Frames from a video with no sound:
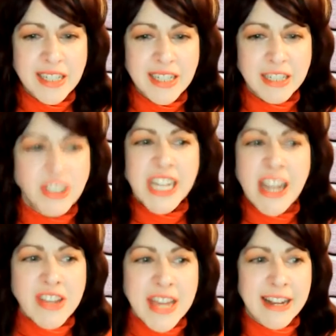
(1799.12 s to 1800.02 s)
How
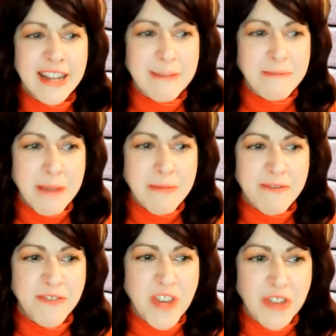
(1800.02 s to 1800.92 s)
dare that idiot make me
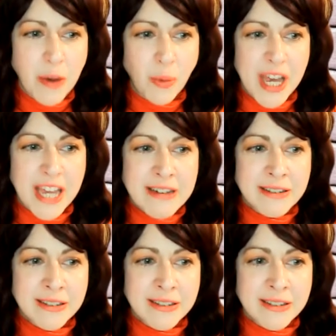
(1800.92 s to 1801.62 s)
feel that way?